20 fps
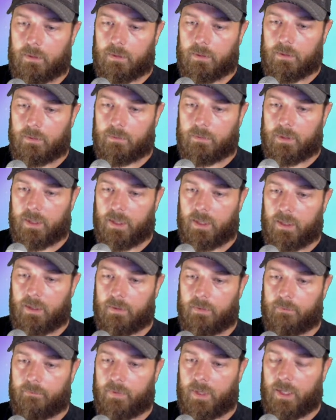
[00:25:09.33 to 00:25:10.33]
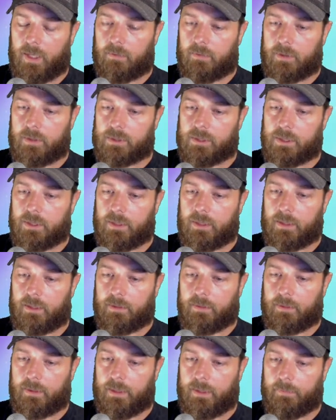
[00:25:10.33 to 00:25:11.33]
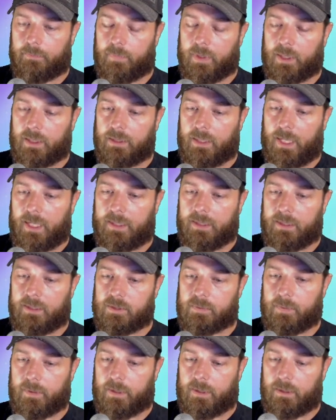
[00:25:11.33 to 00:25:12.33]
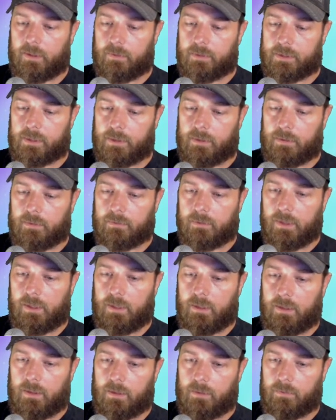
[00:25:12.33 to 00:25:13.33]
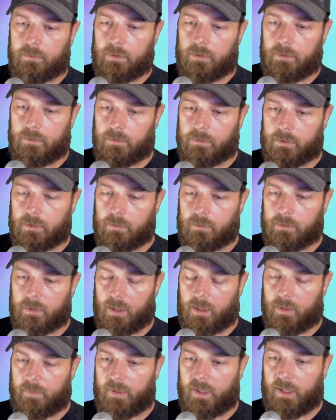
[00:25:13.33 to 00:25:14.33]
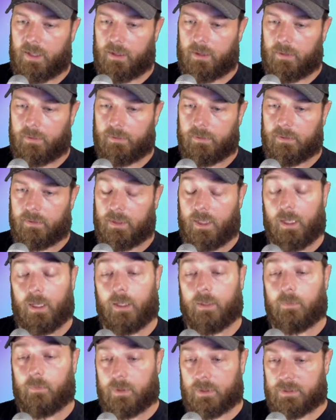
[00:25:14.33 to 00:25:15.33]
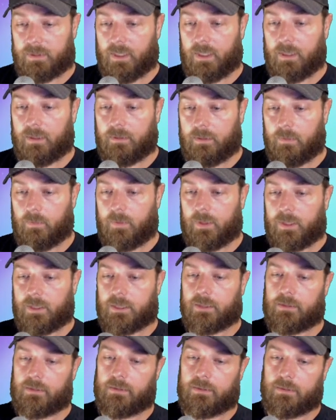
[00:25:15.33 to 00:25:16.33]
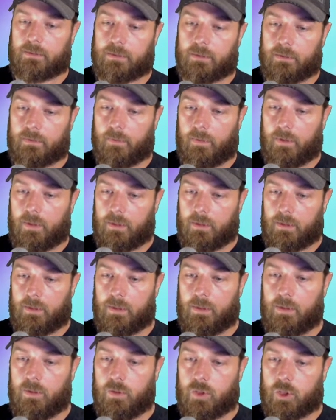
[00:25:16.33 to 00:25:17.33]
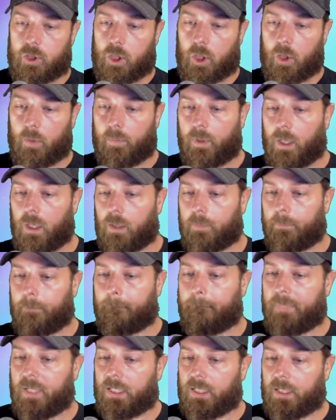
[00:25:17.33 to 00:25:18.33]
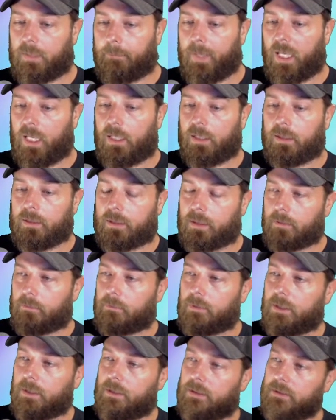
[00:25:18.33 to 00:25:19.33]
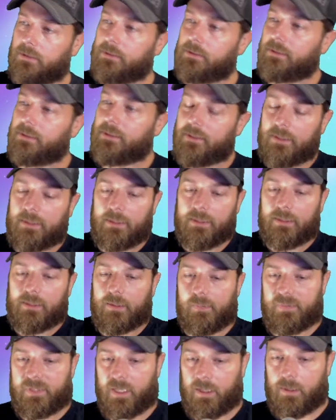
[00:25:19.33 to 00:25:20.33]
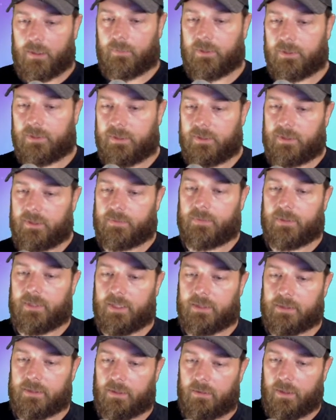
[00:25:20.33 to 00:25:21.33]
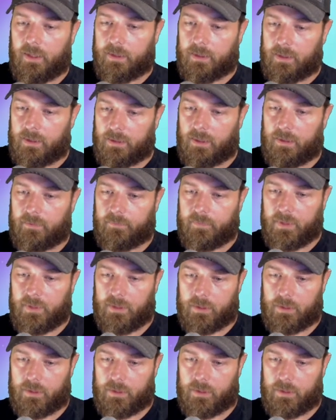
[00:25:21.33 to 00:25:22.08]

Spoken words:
Okay, the Viraja, the big lightning spell, which I don't need, I don't use, I don't care about. Now I will take the witches, the Sherper Pankara. I'm terrible at this, but that's all right. Y'all love me.